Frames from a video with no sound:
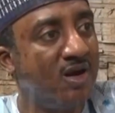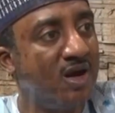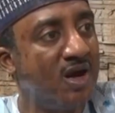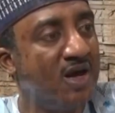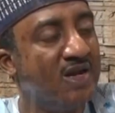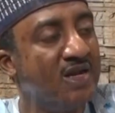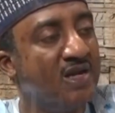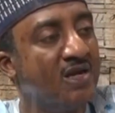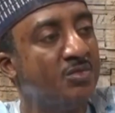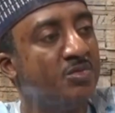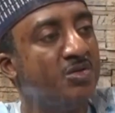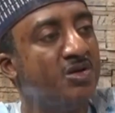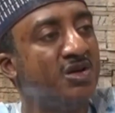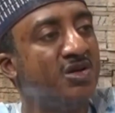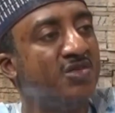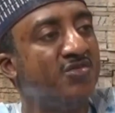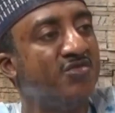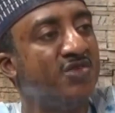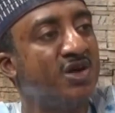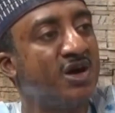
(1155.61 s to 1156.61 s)
an enabling
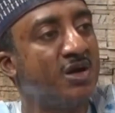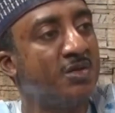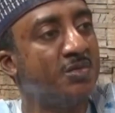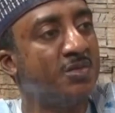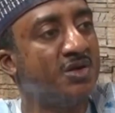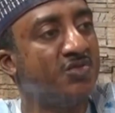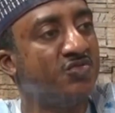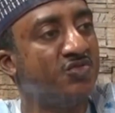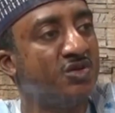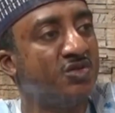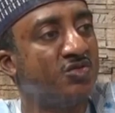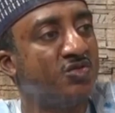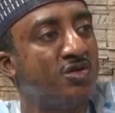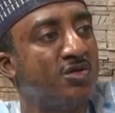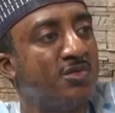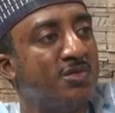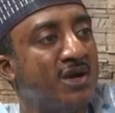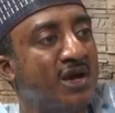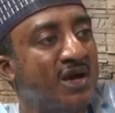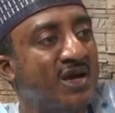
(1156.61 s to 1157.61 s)
environment for
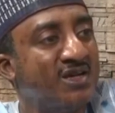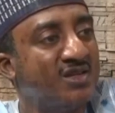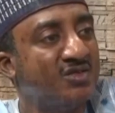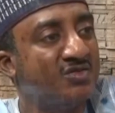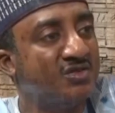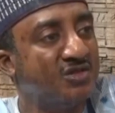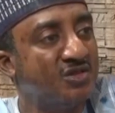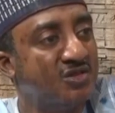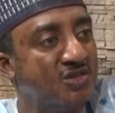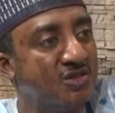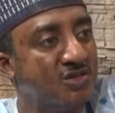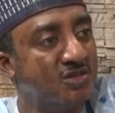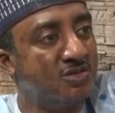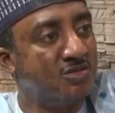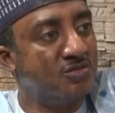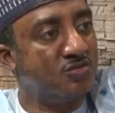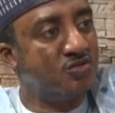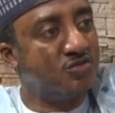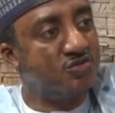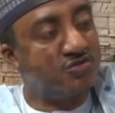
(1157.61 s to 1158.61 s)
economic activities
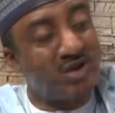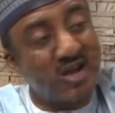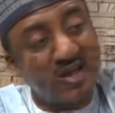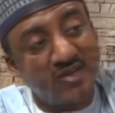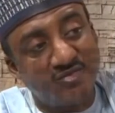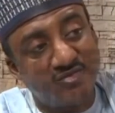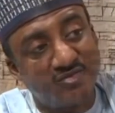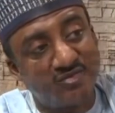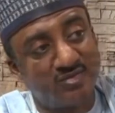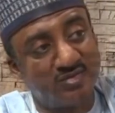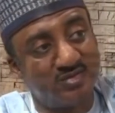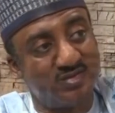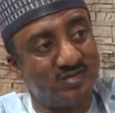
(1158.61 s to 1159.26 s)
to strive.